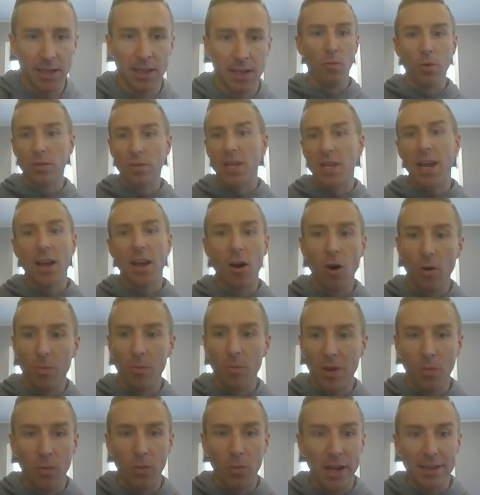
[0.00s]
We'll take a
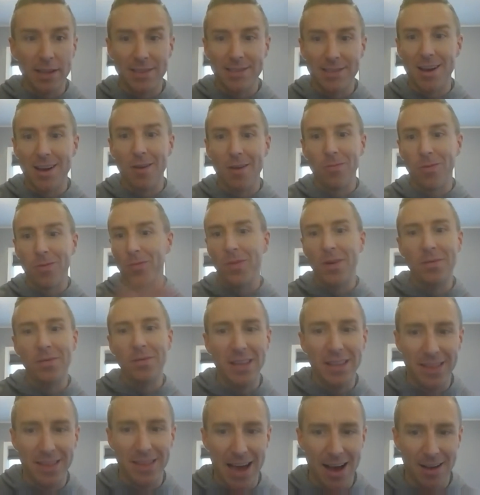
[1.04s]
home that we could sell for
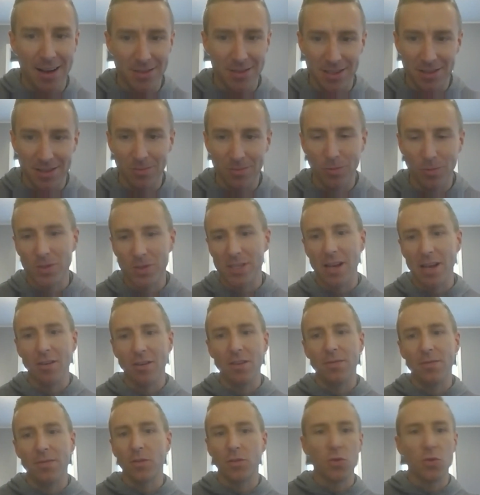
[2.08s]
50,000 and we'll
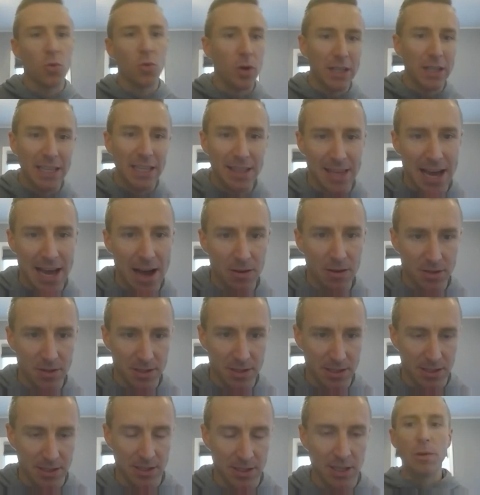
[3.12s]
sell it for 20,000
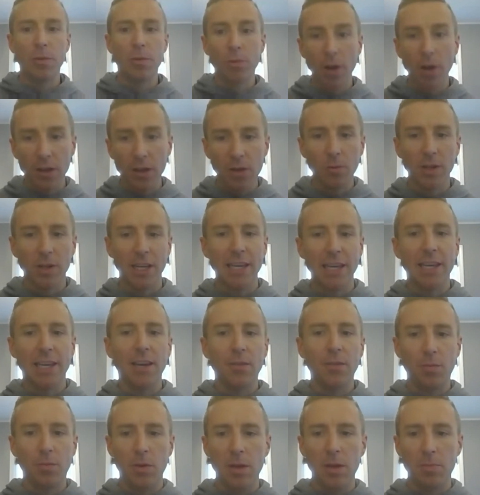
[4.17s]
we really want to
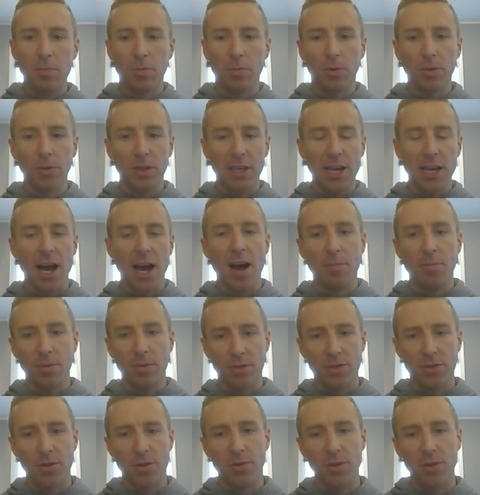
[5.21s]
give people the
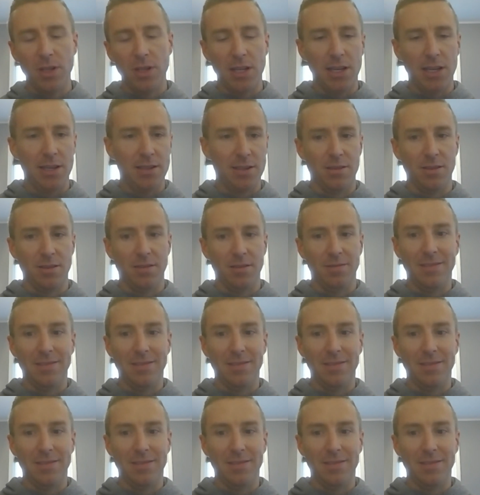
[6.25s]
opportunity to